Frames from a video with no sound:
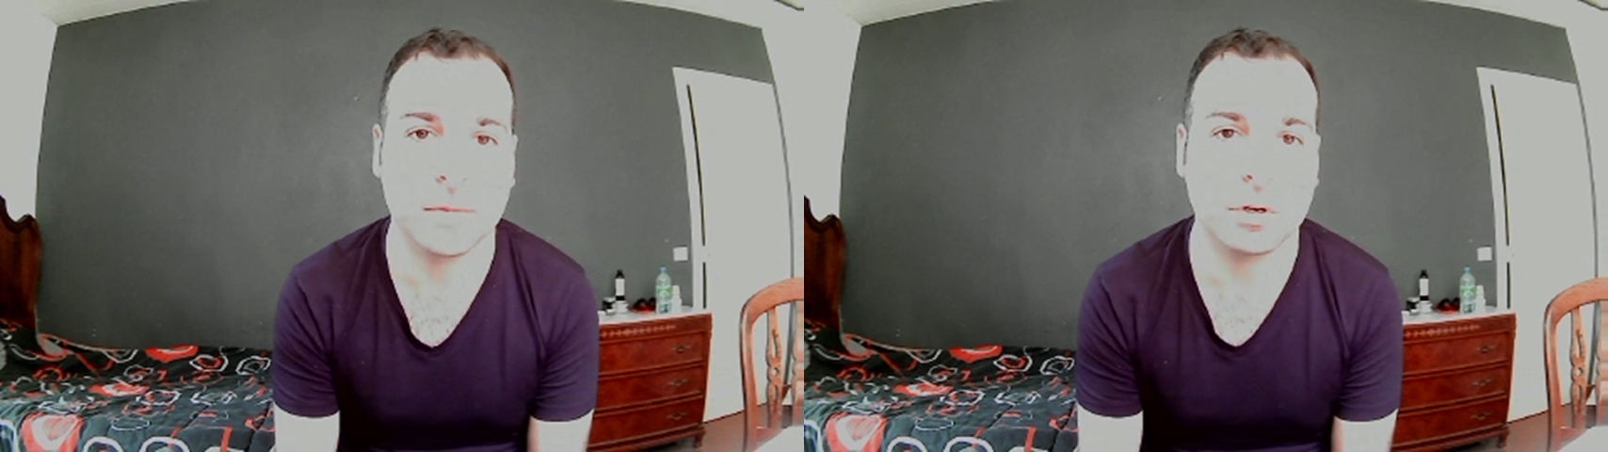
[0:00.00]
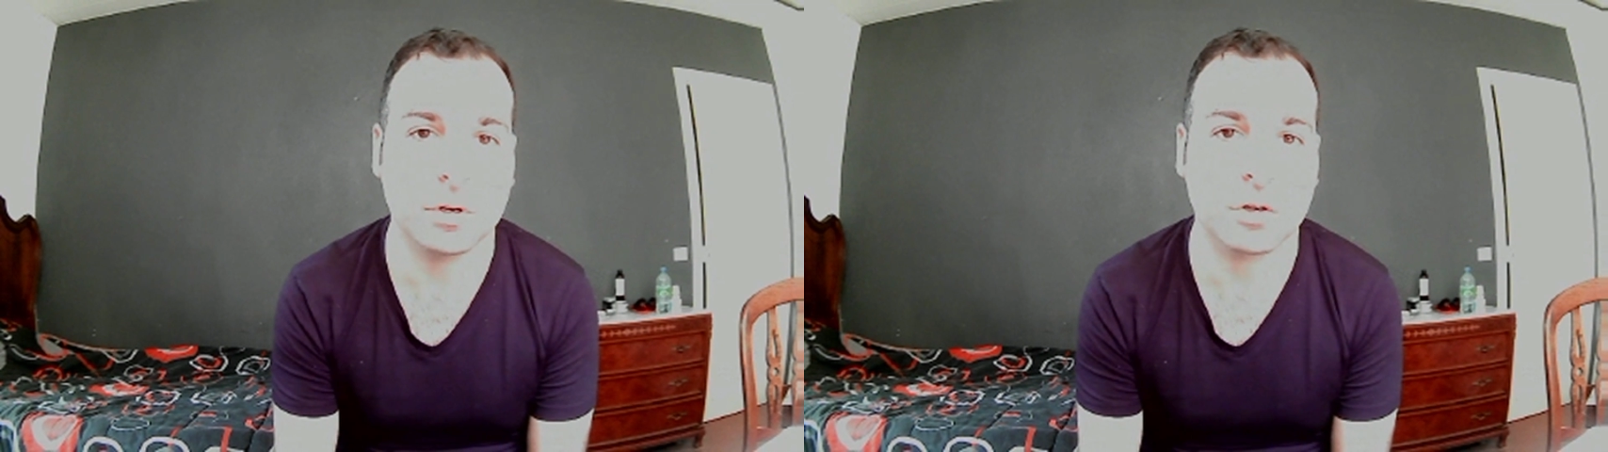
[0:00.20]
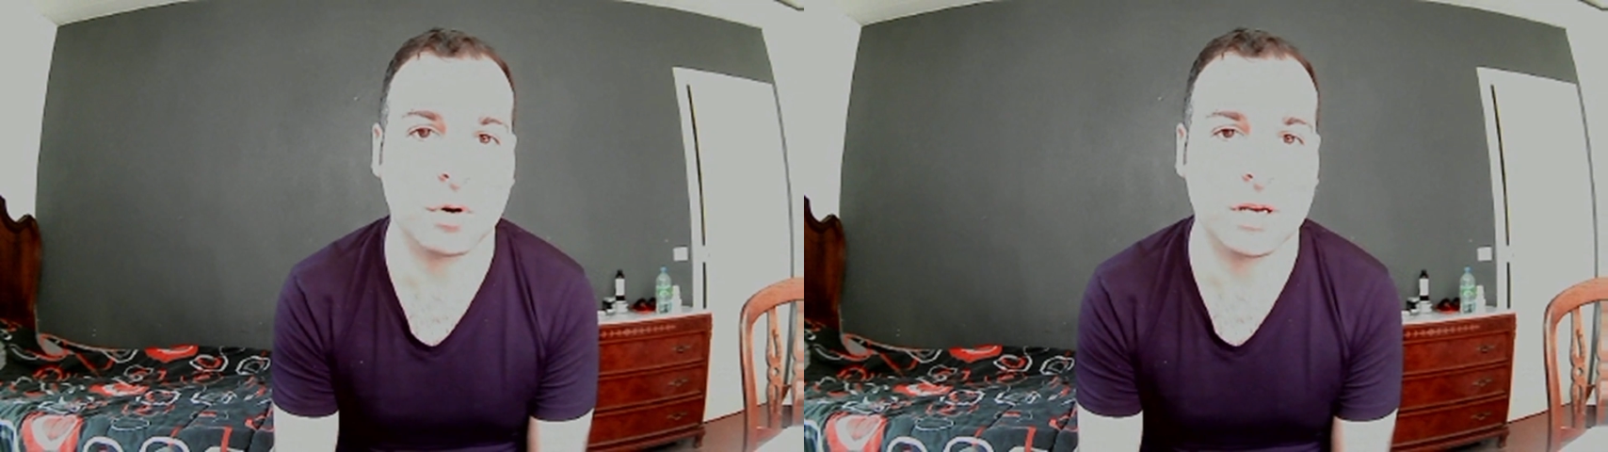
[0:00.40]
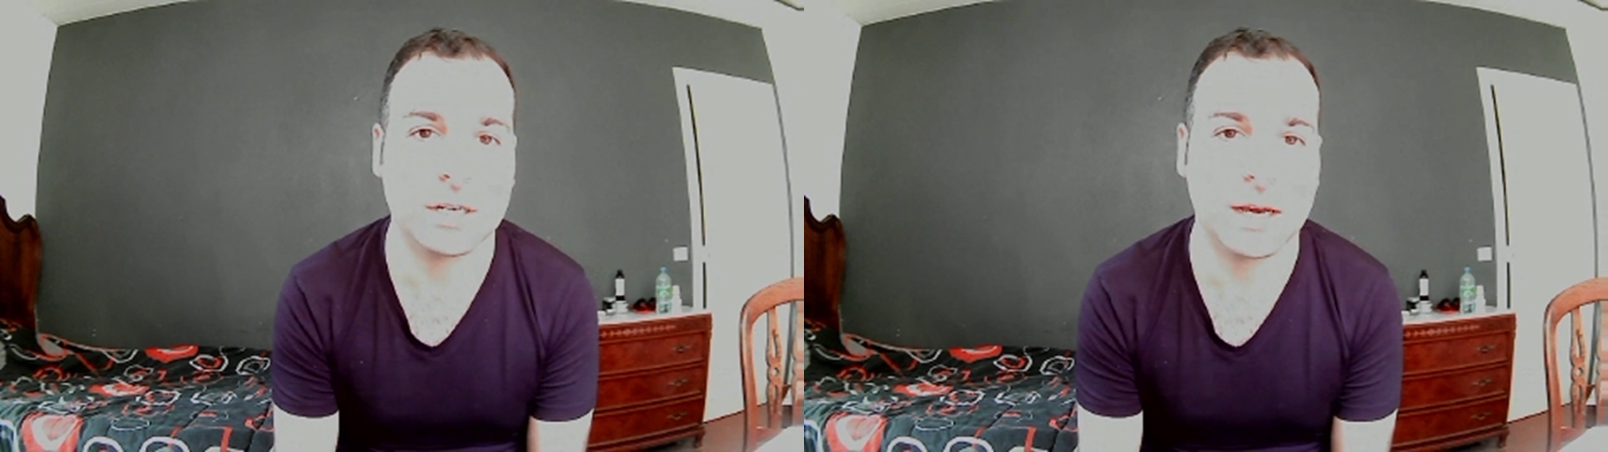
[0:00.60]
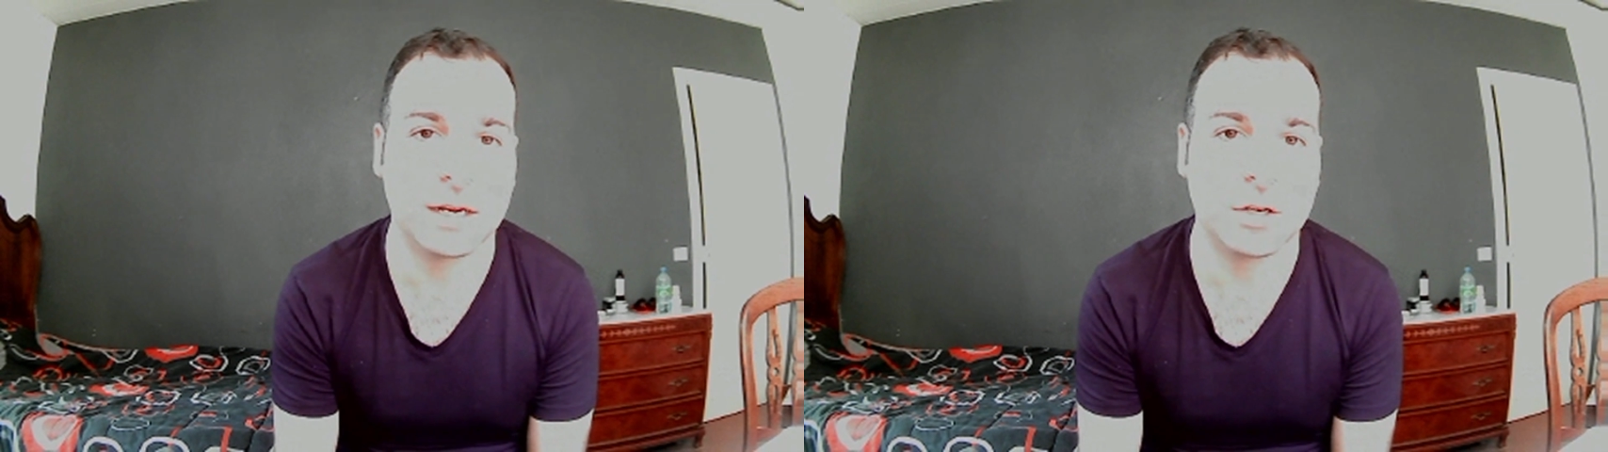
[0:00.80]
which is quite
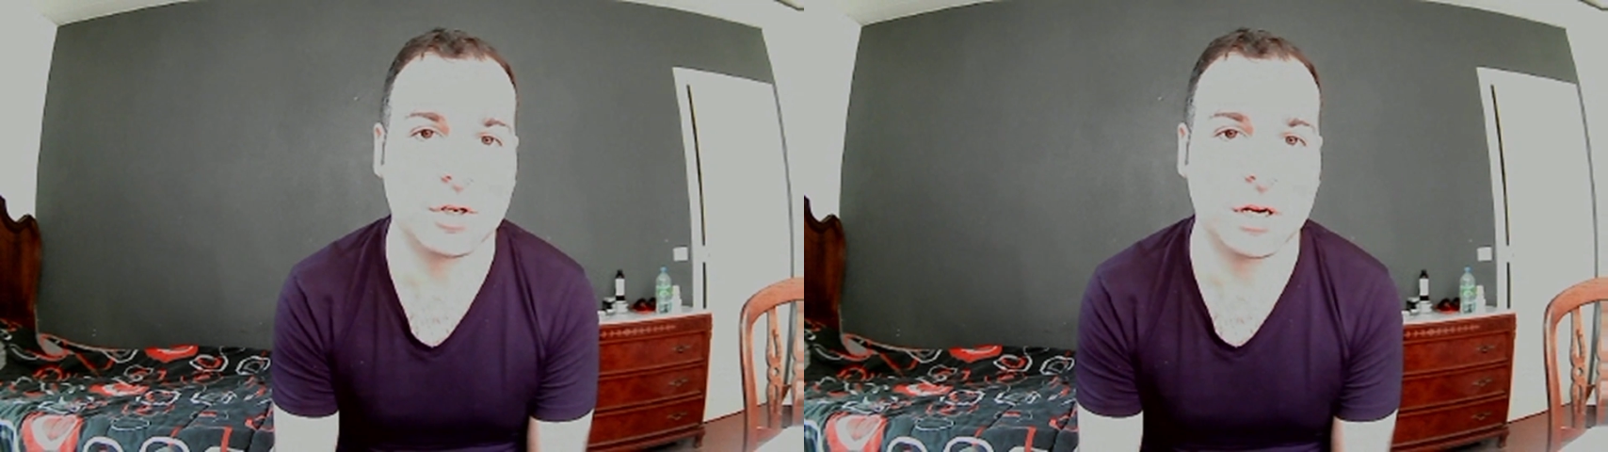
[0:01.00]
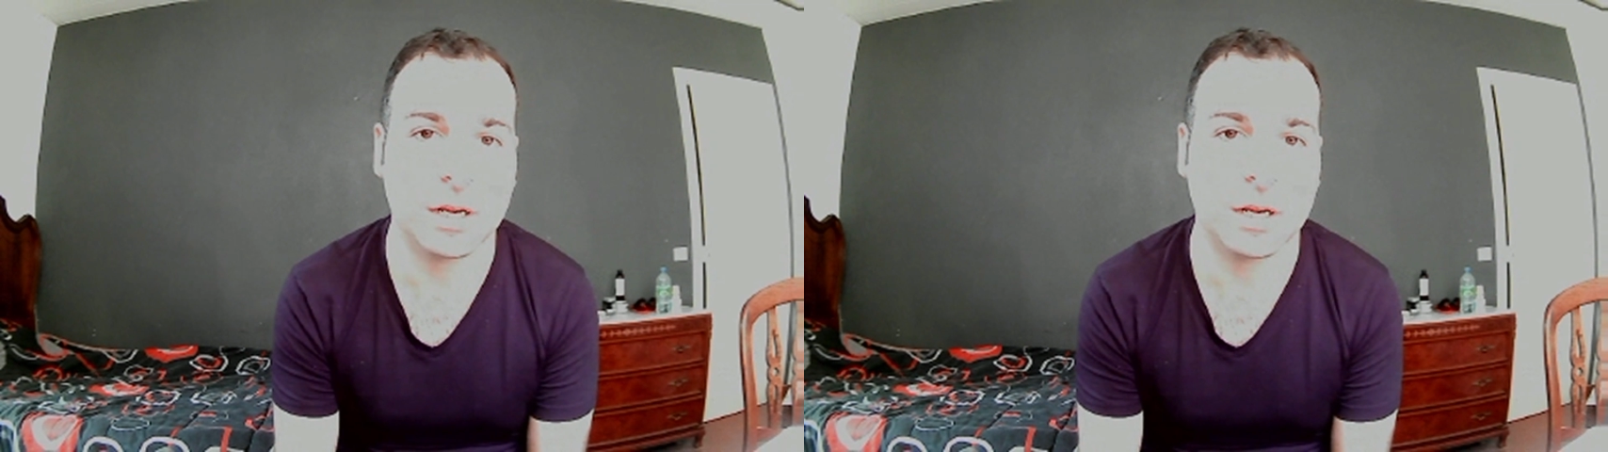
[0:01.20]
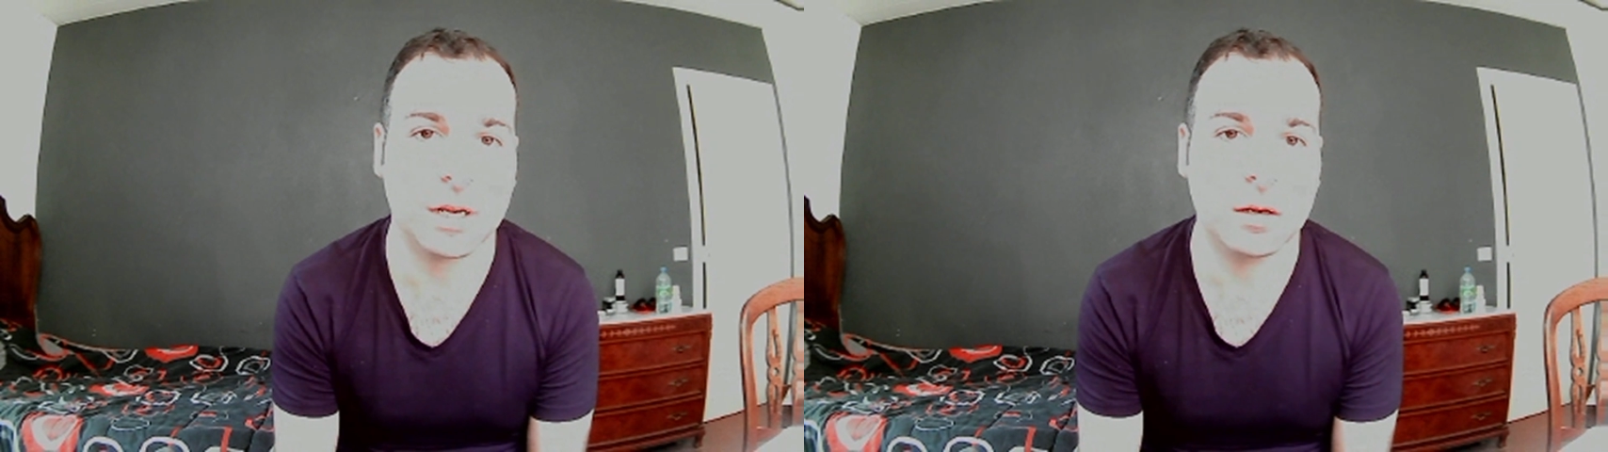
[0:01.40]
sad, actually.